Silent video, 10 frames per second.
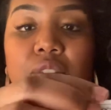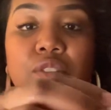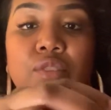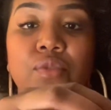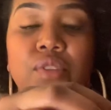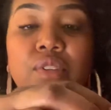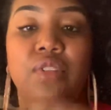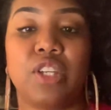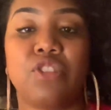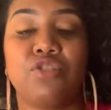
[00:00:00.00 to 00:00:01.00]

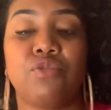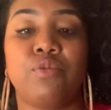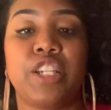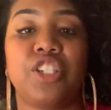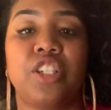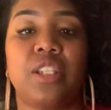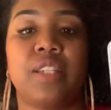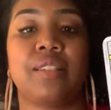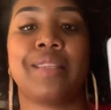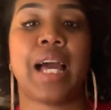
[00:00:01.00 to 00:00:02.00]
using intuition,
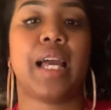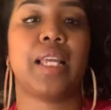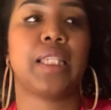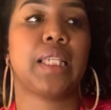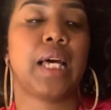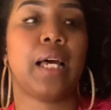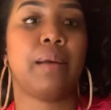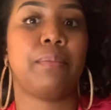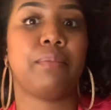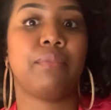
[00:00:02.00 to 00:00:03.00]
is not
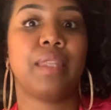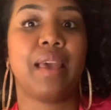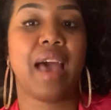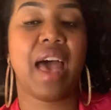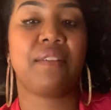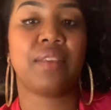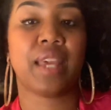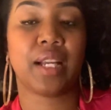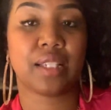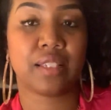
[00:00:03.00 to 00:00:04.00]
having
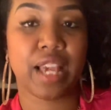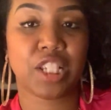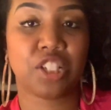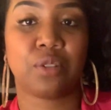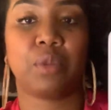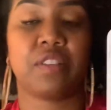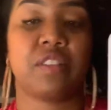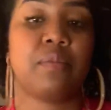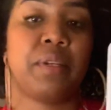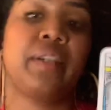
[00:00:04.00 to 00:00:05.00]
that connection with
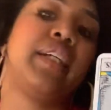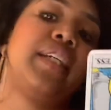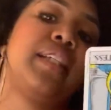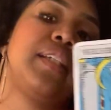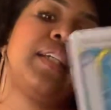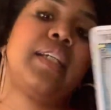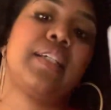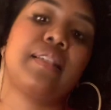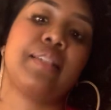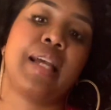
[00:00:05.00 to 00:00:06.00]
spirit. It
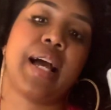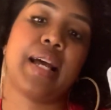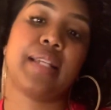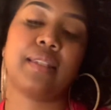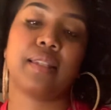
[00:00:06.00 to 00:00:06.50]
is not